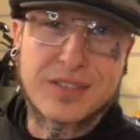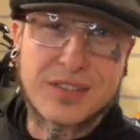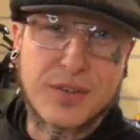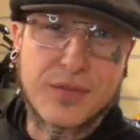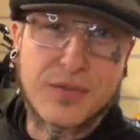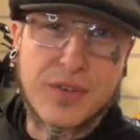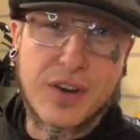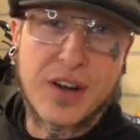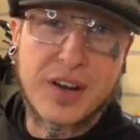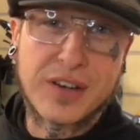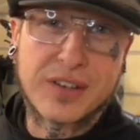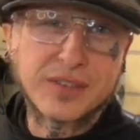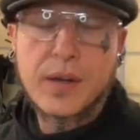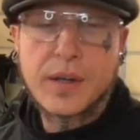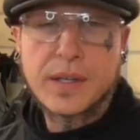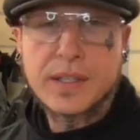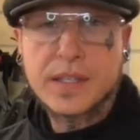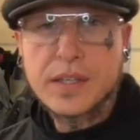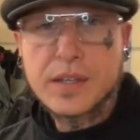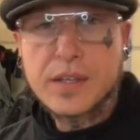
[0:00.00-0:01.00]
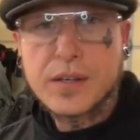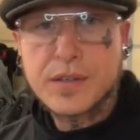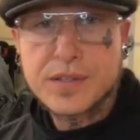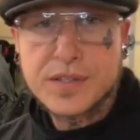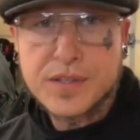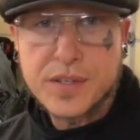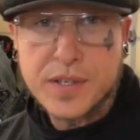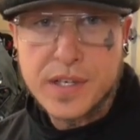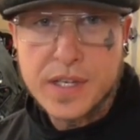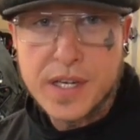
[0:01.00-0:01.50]
so far. Now, I did those
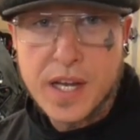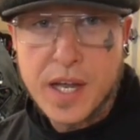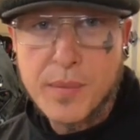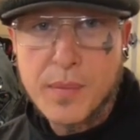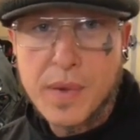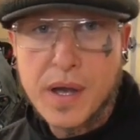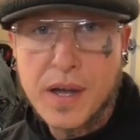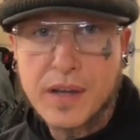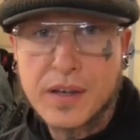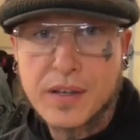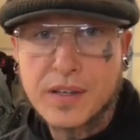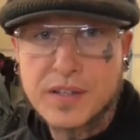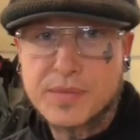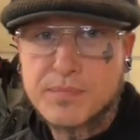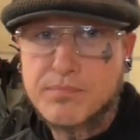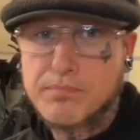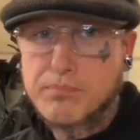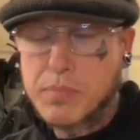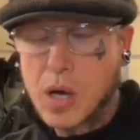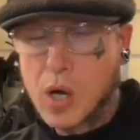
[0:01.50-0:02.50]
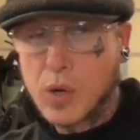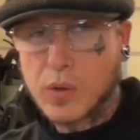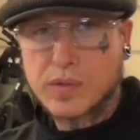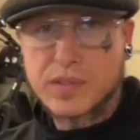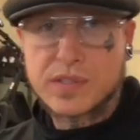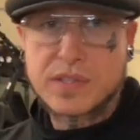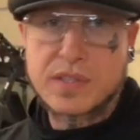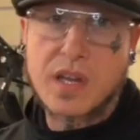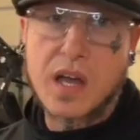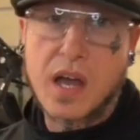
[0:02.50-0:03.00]
39 miles bone
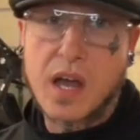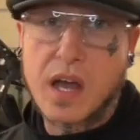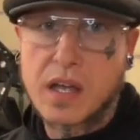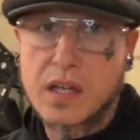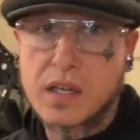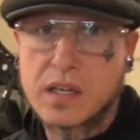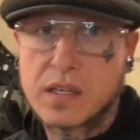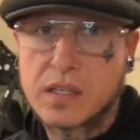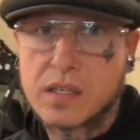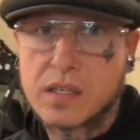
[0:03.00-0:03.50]
stock,